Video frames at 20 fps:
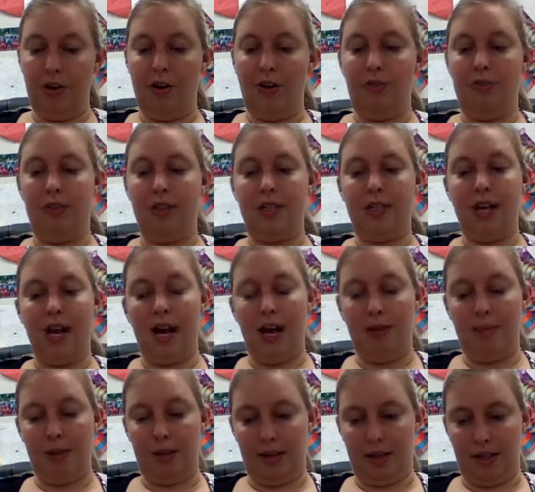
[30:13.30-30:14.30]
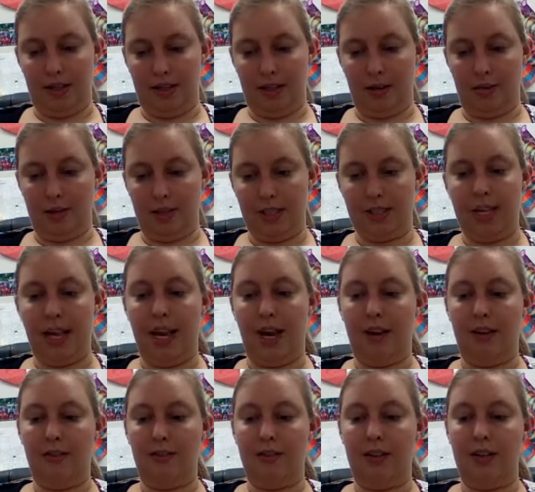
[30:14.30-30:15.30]
For the time, at least, I was
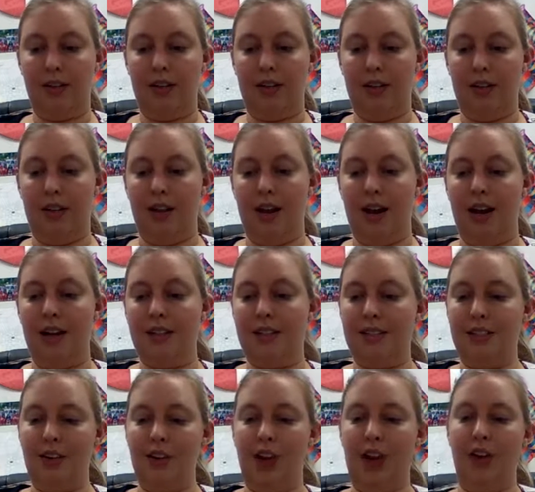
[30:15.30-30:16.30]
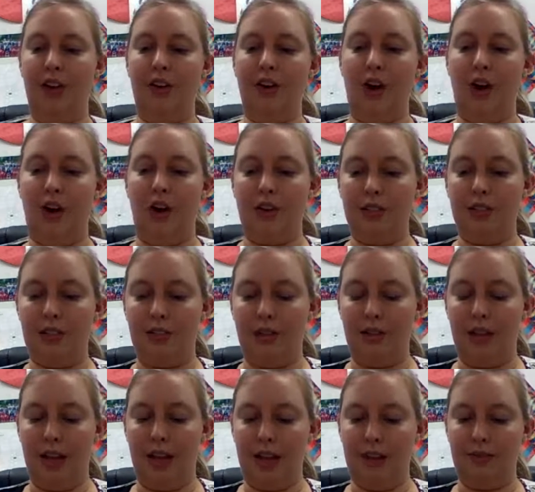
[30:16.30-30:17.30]
saved. I still held on to the
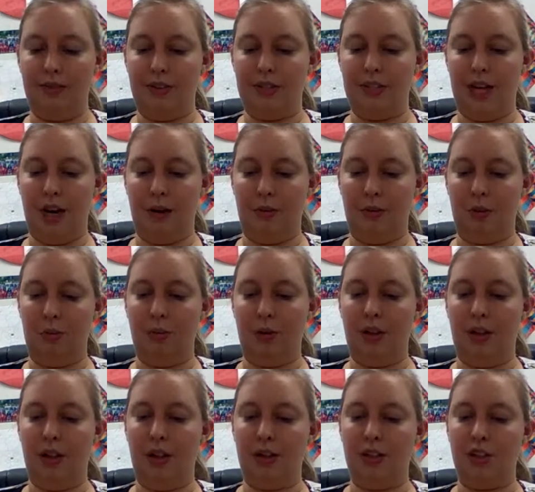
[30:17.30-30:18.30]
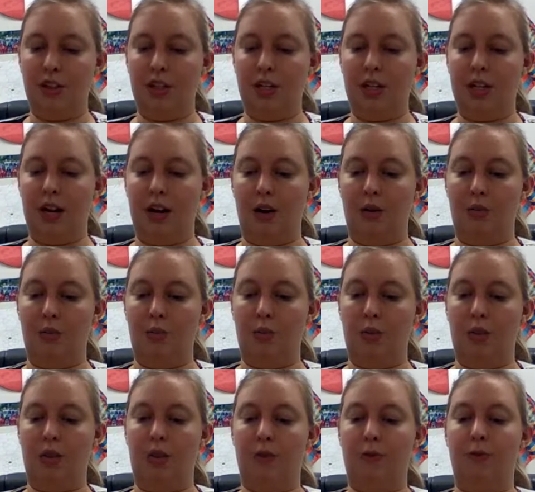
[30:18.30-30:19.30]
leg of the table, but clutched it now
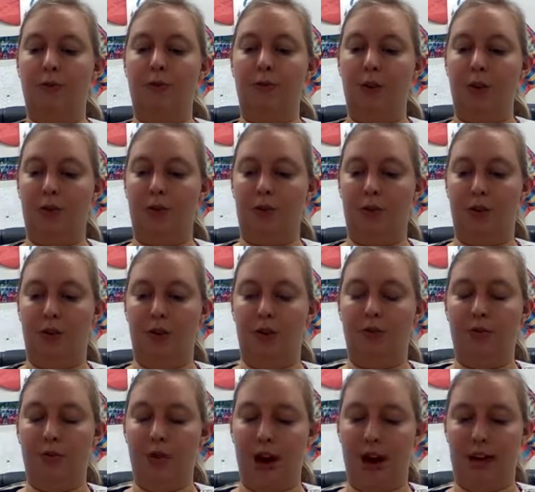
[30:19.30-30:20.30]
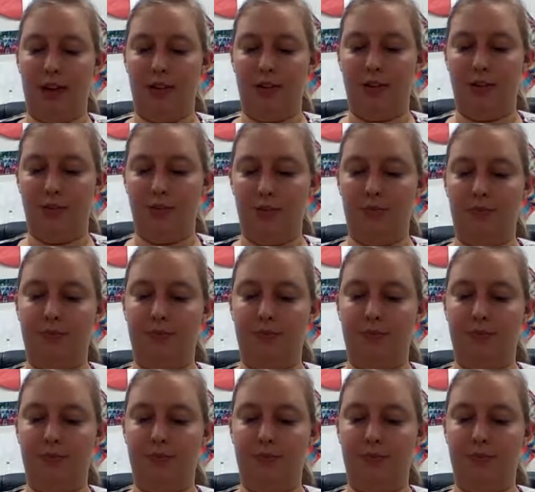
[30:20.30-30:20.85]
with the fervor of gratitude.